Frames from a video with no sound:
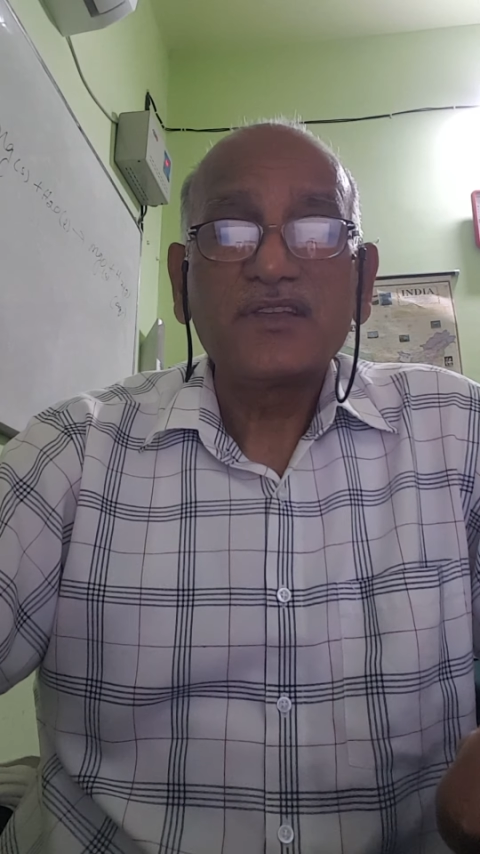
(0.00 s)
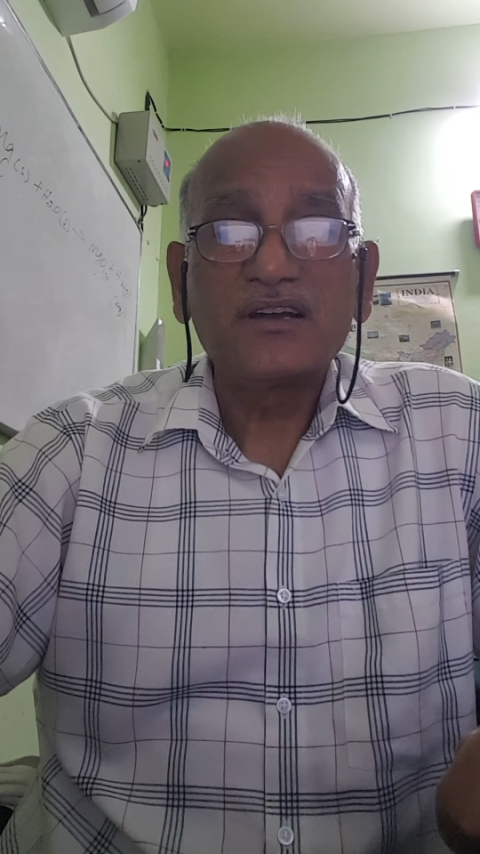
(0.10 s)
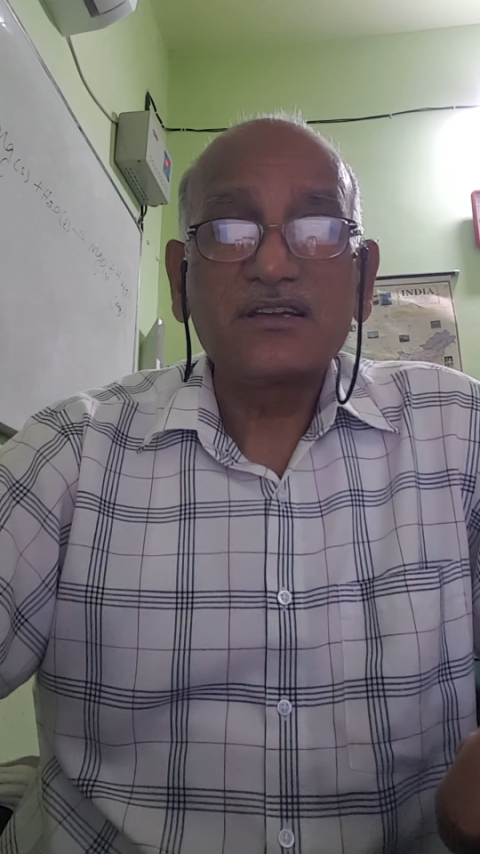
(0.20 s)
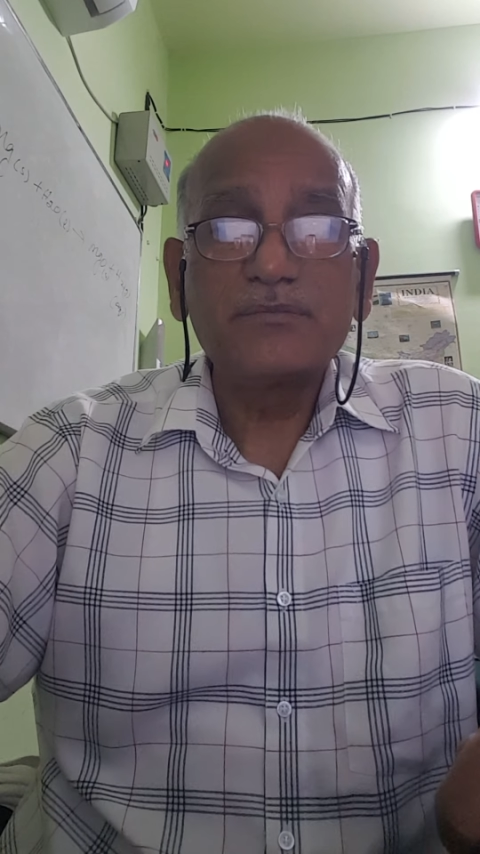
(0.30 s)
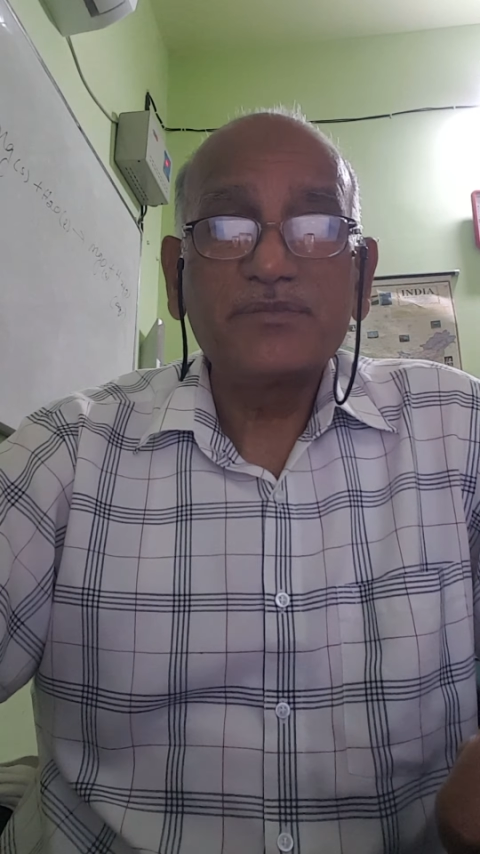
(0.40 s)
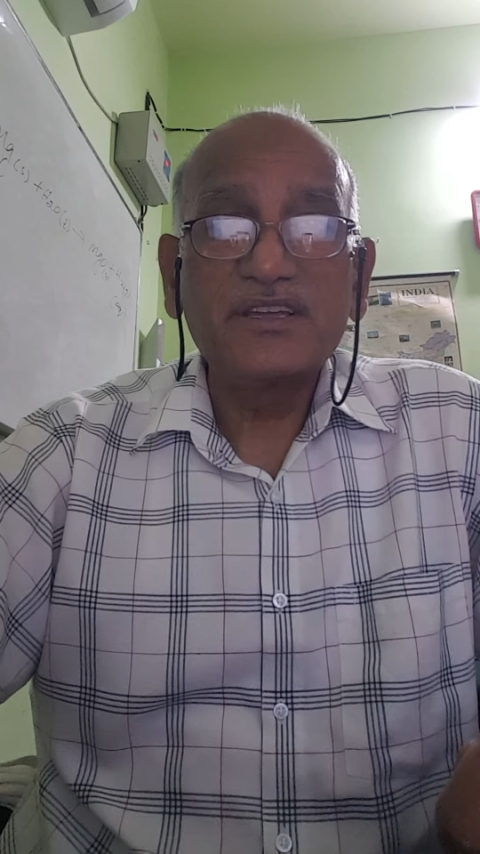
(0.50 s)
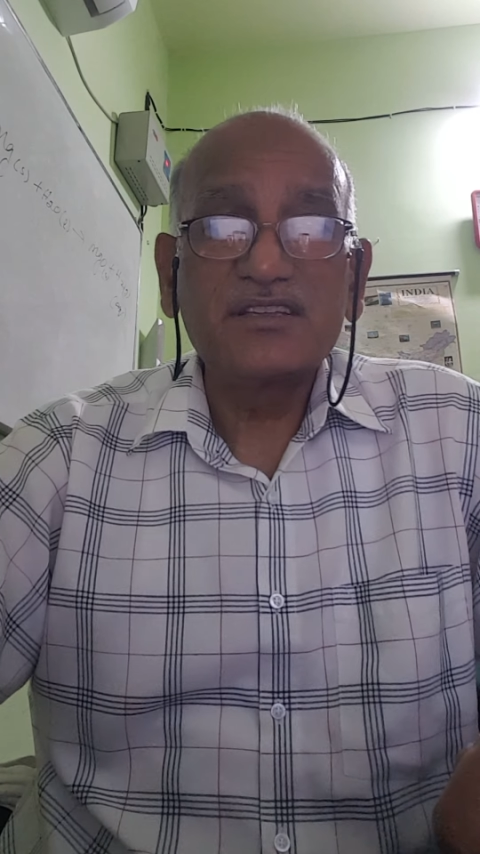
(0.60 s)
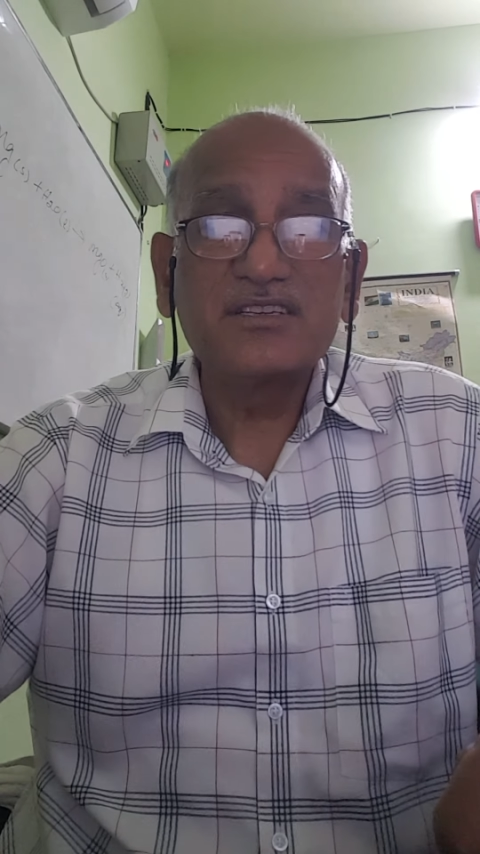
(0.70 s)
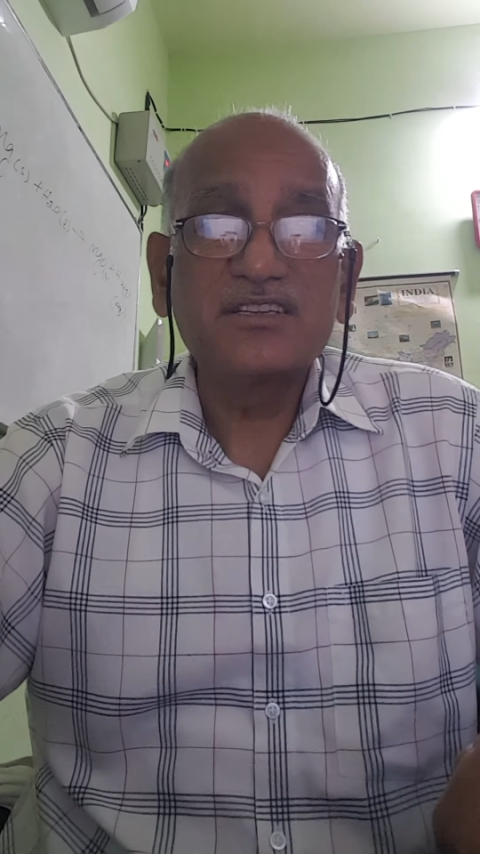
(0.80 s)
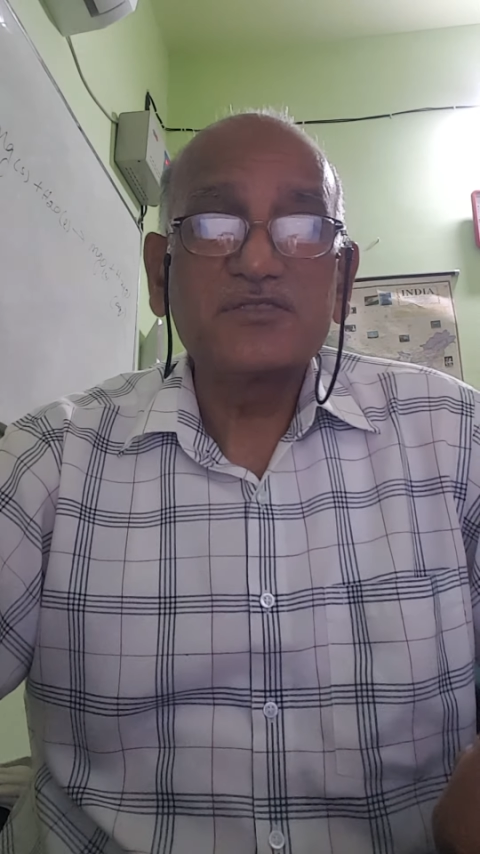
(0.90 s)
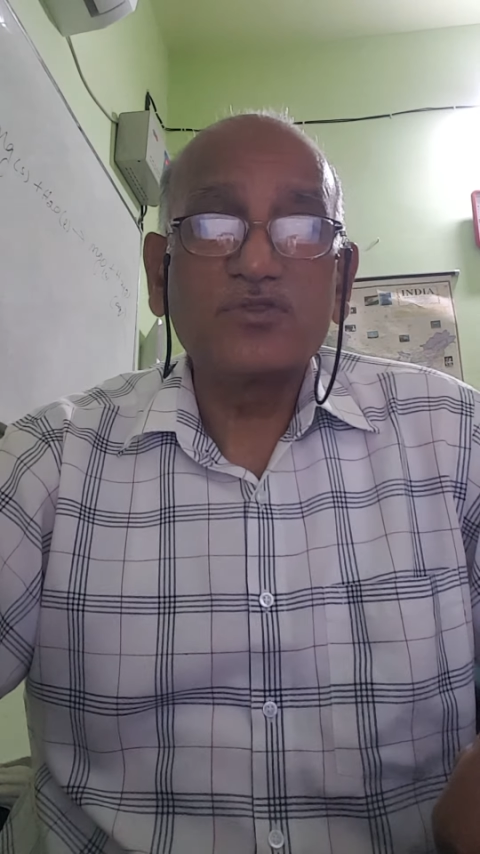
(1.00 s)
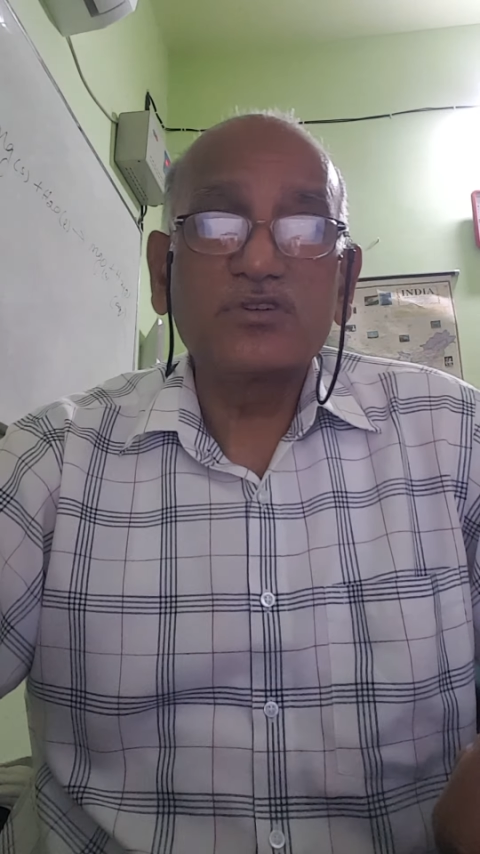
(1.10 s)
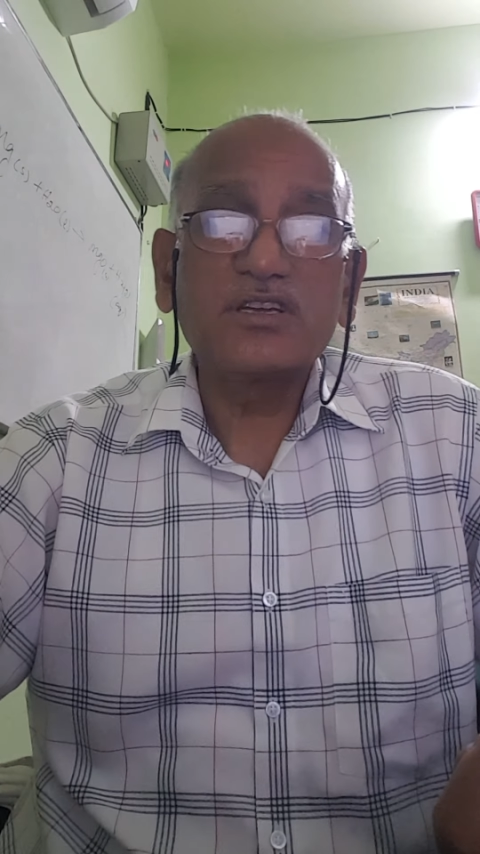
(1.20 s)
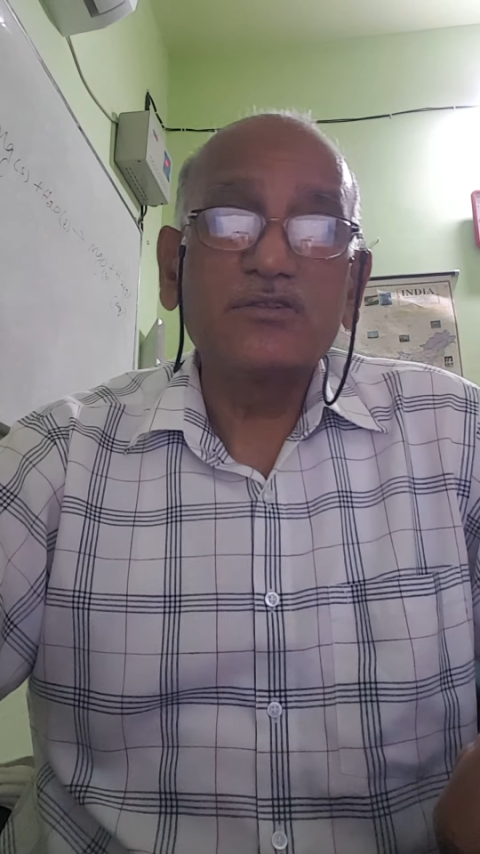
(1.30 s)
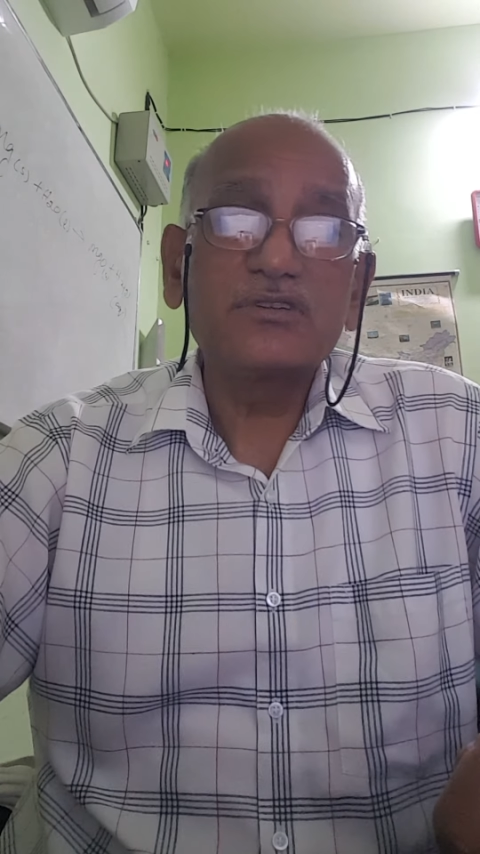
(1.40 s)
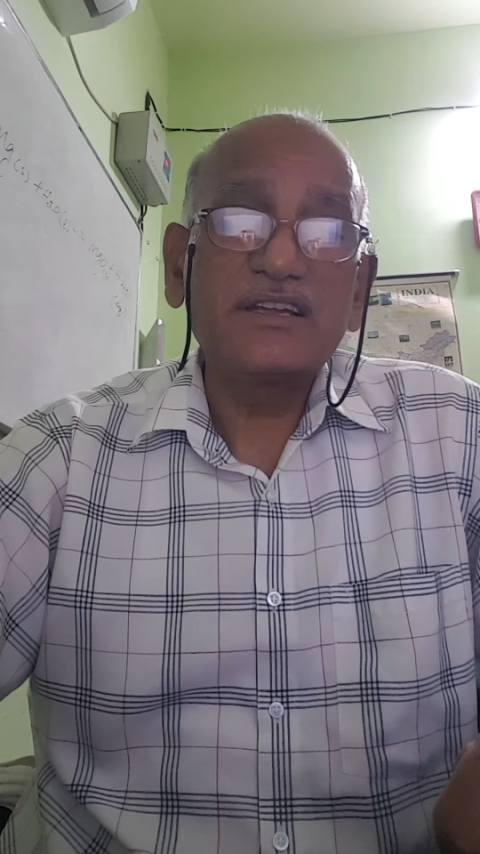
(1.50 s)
a comparison is brought out